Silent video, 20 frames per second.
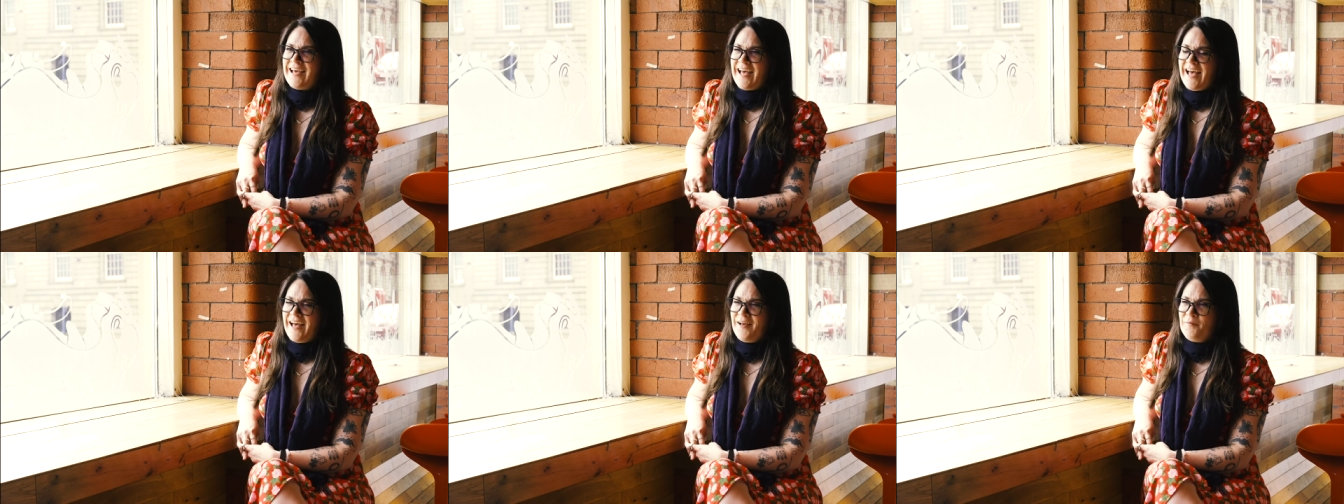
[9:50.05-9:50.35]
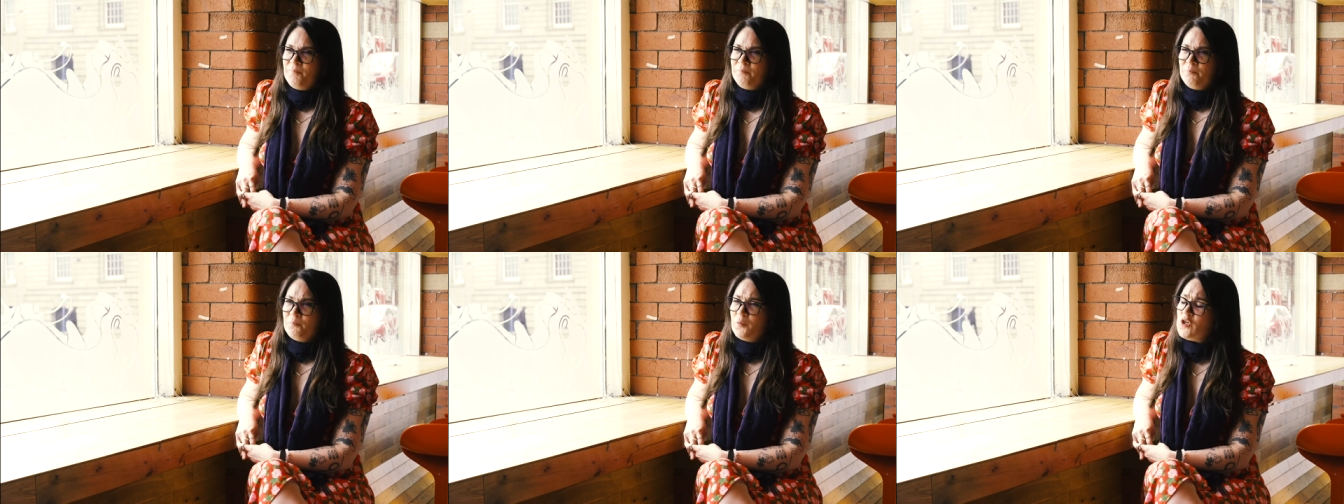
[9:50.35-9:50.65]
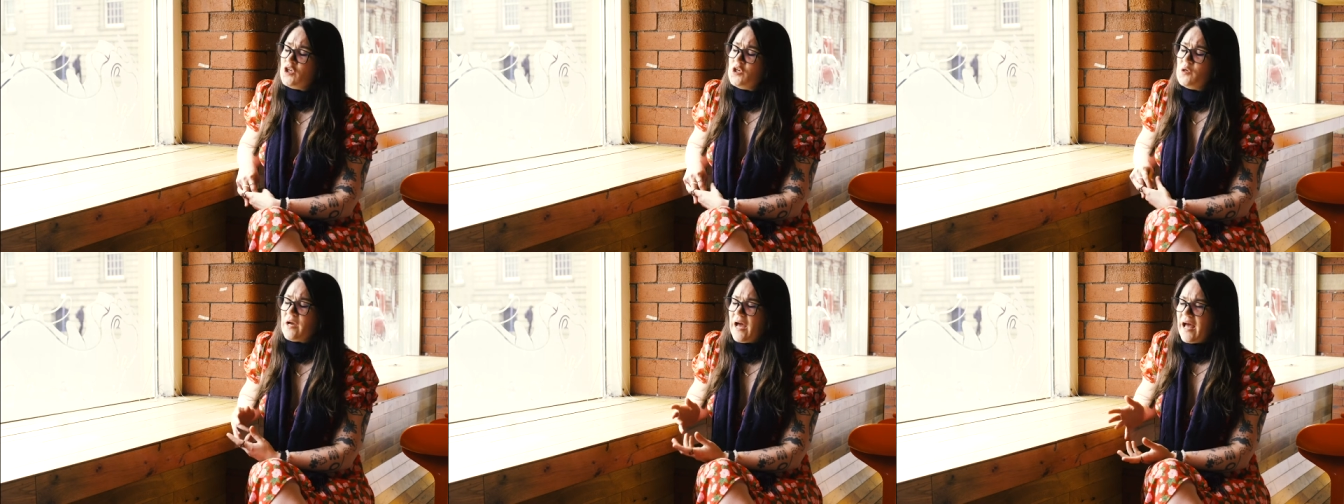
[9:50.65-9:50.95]
Um, but
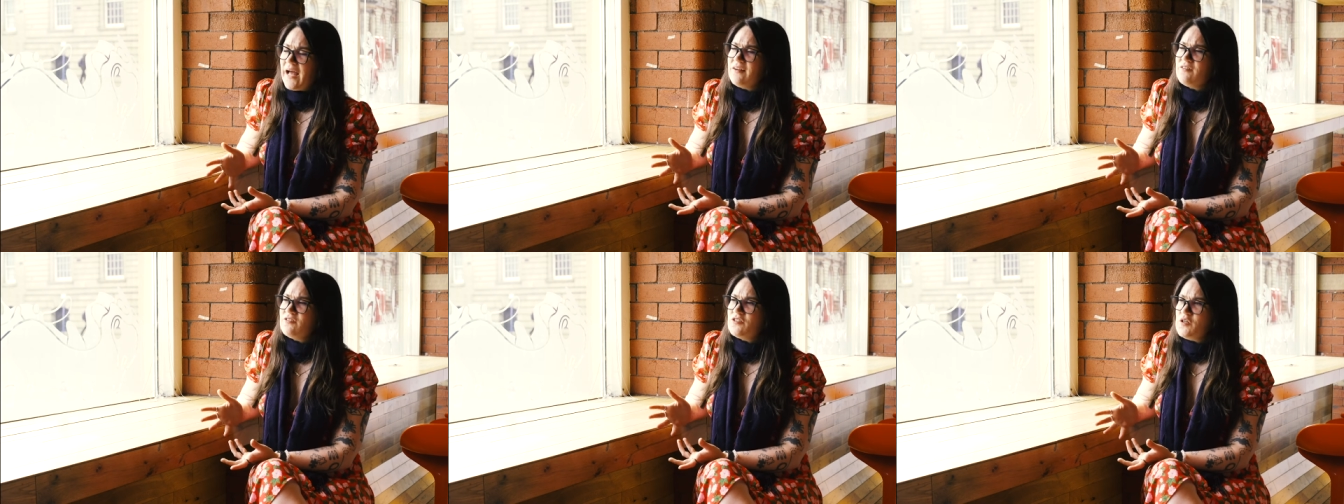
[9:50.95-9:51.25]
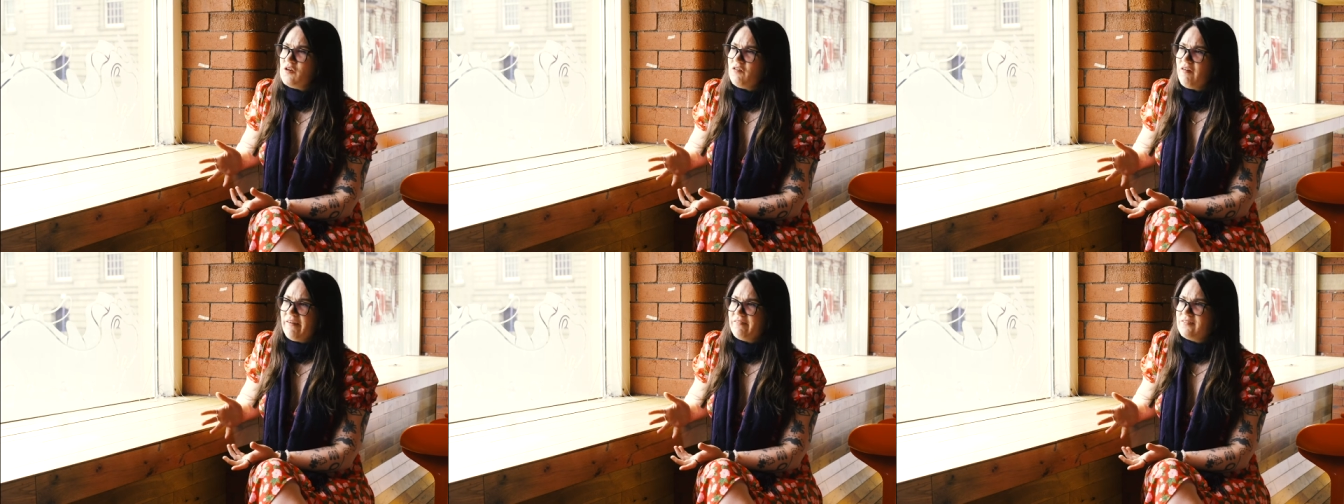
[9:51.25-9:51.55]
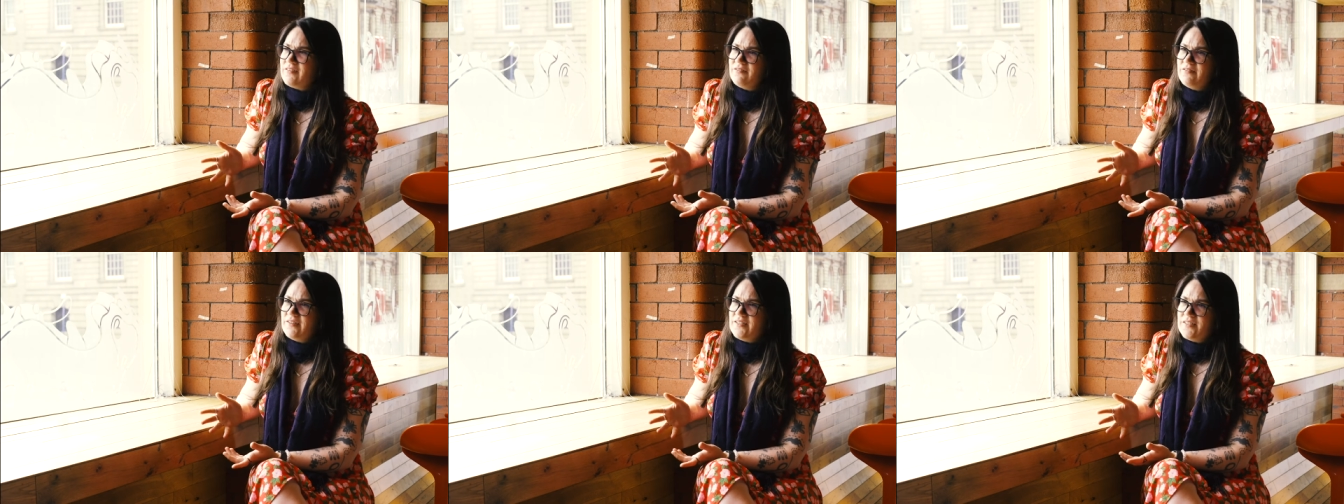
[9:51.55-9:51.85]
you can do
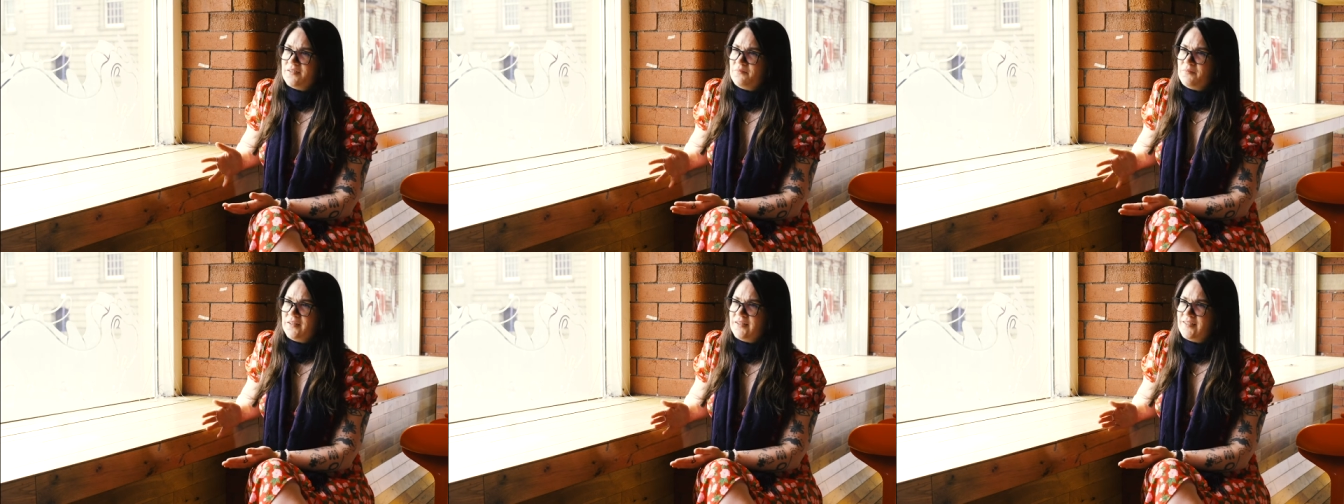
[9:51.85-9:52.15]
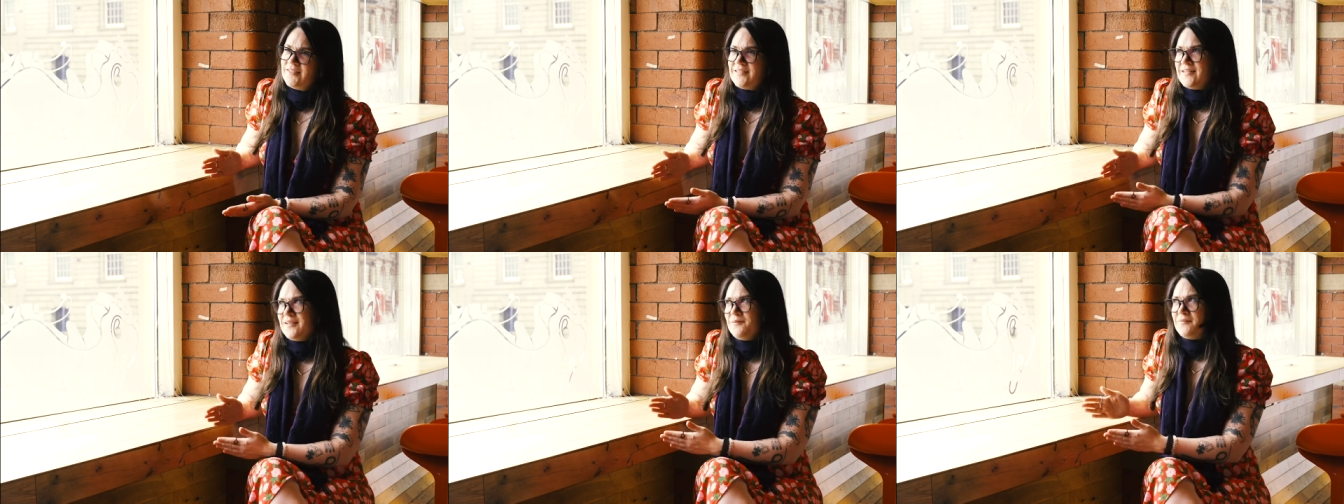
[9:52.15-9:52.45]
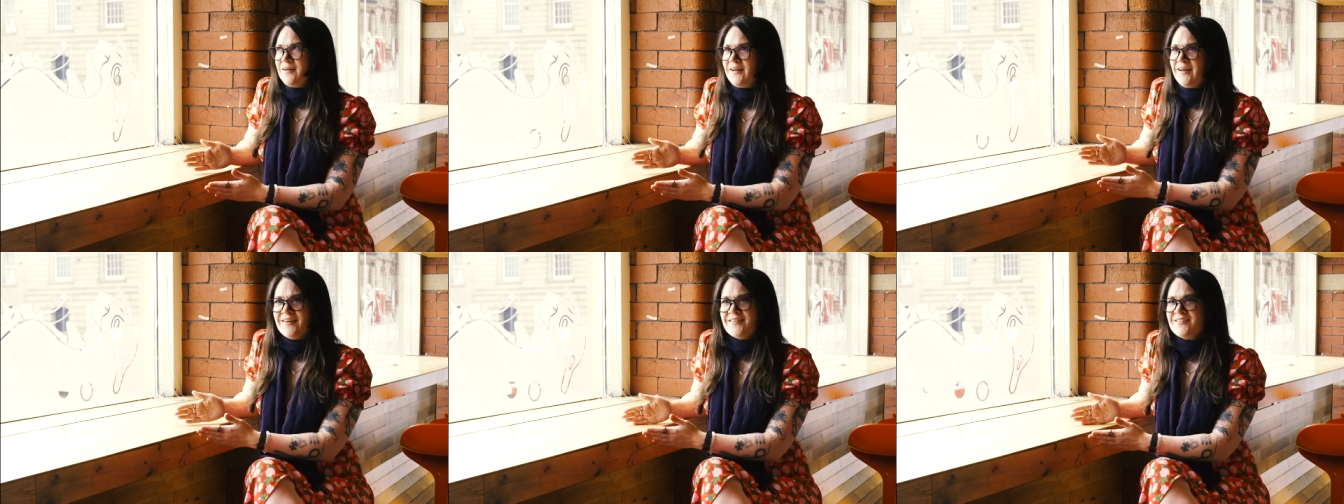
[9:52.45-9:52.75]
craftivism in a
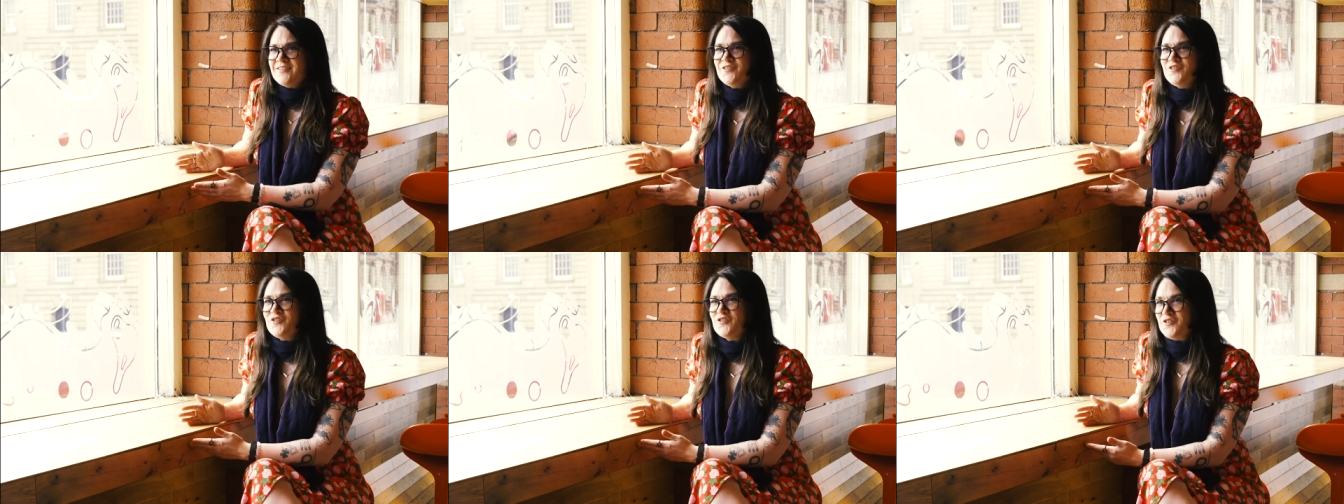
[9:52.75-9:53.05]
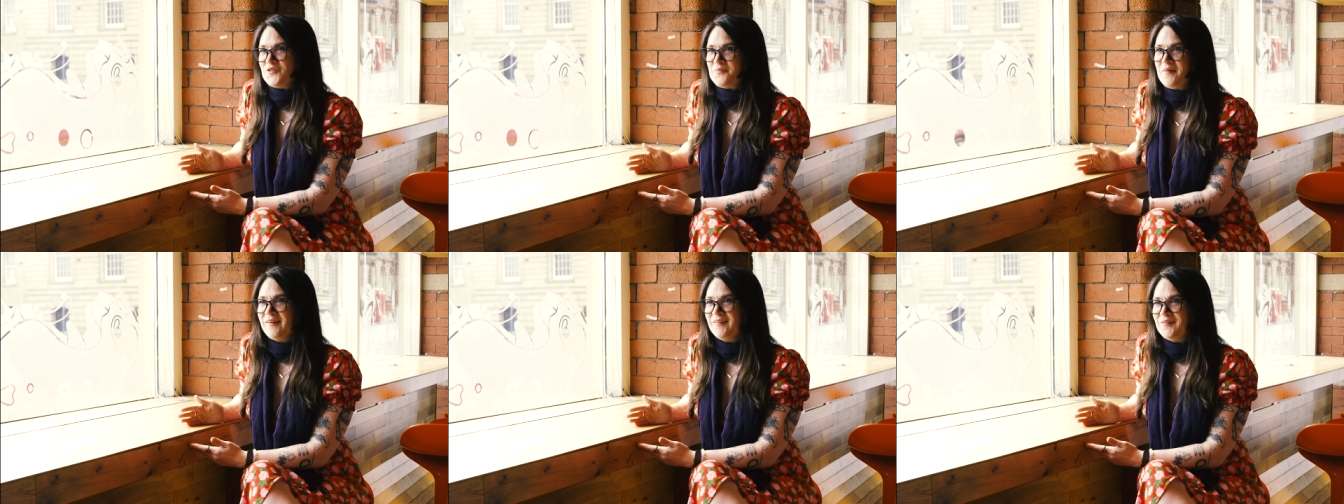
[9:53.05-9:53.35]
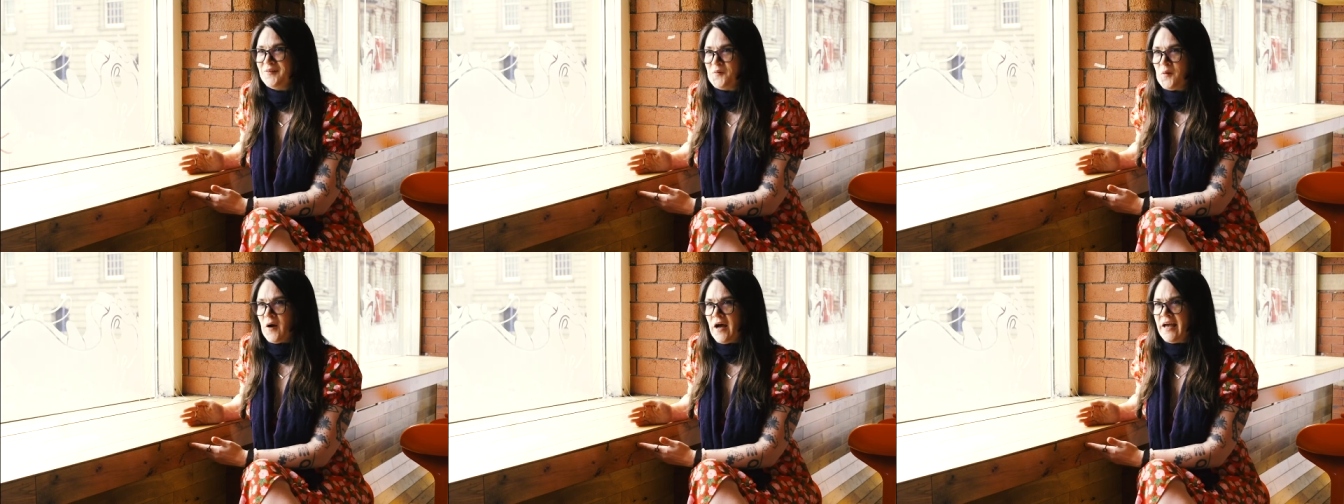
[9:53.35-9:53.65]
demonizing,
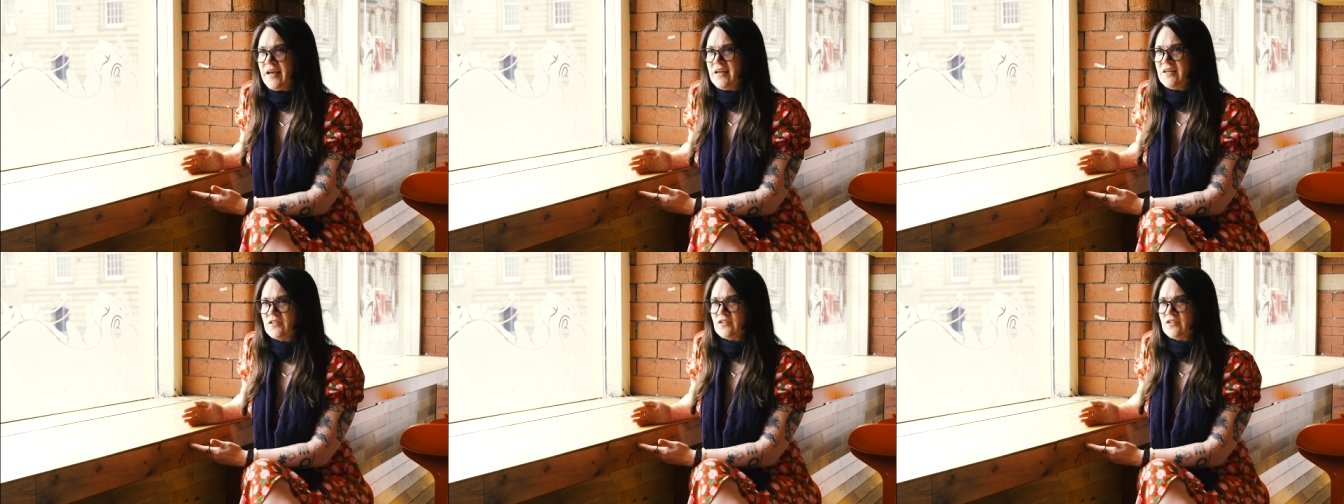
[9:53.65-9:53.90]
judgmental way.